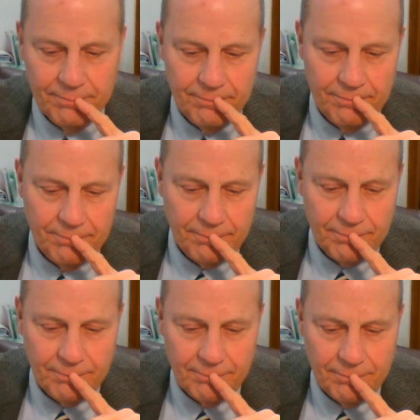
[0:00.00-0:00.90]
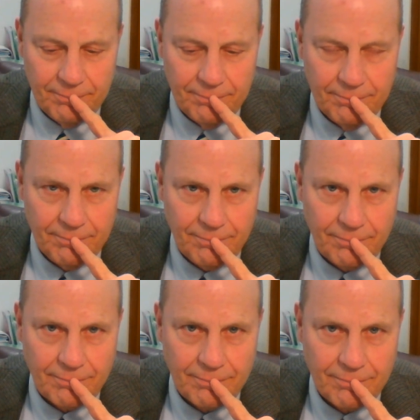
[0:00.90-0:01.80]

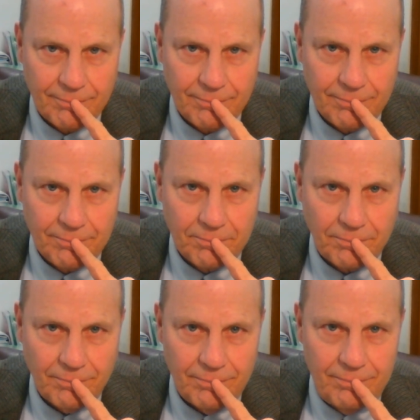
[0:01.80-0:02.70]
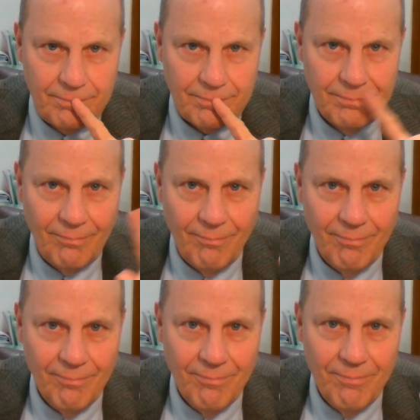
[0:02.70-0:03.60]

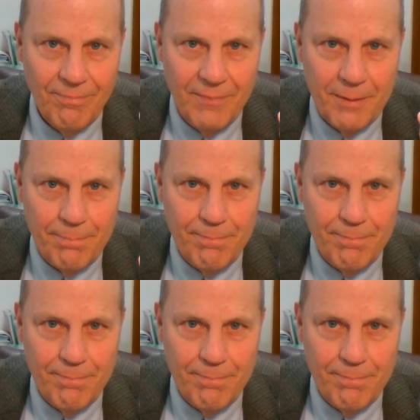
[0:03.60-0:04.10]
(silence)